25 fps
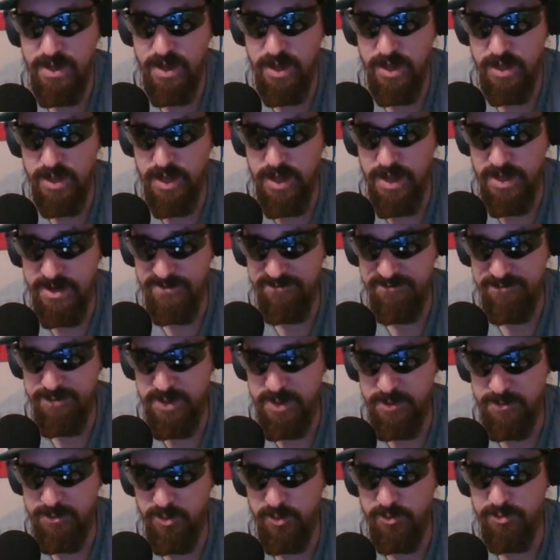a lot of
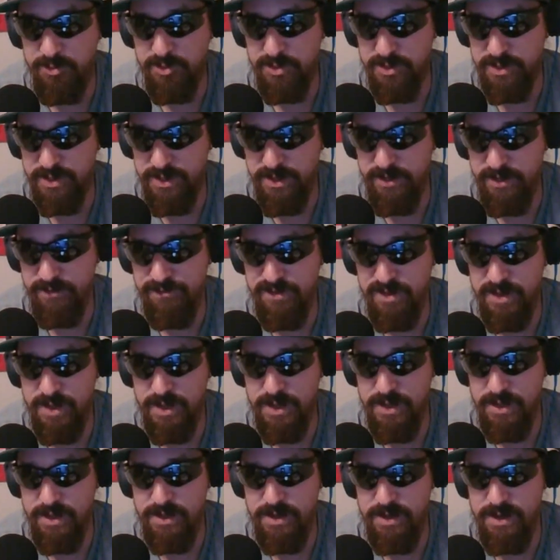people believe
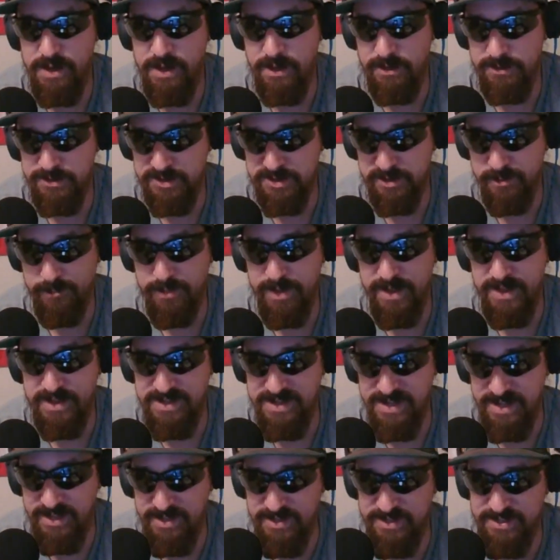that Nelson
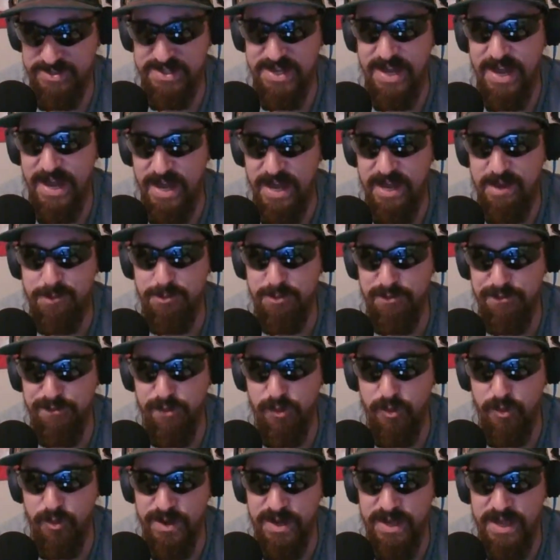Mandela died
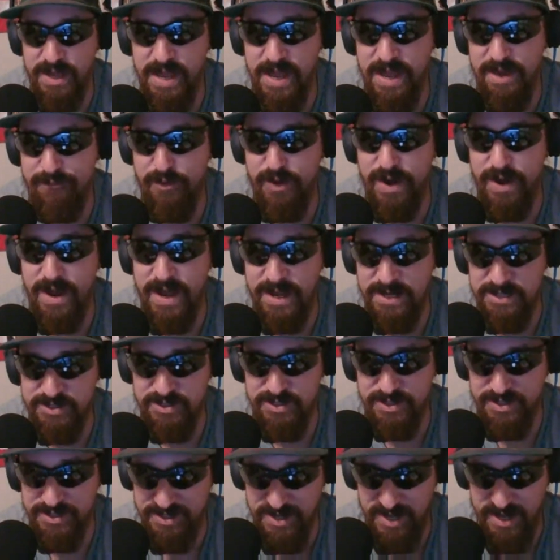before ever
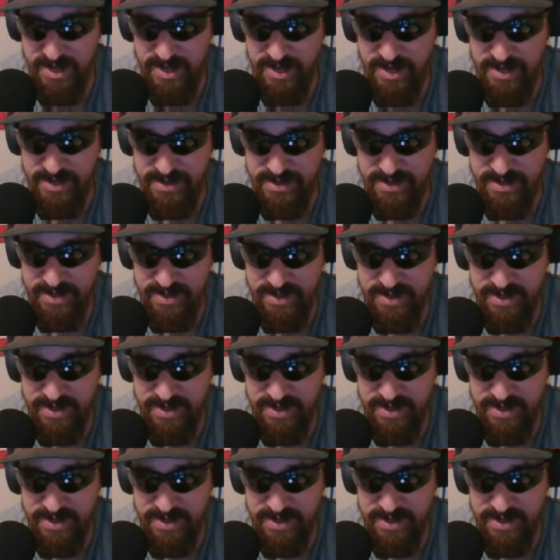actually died,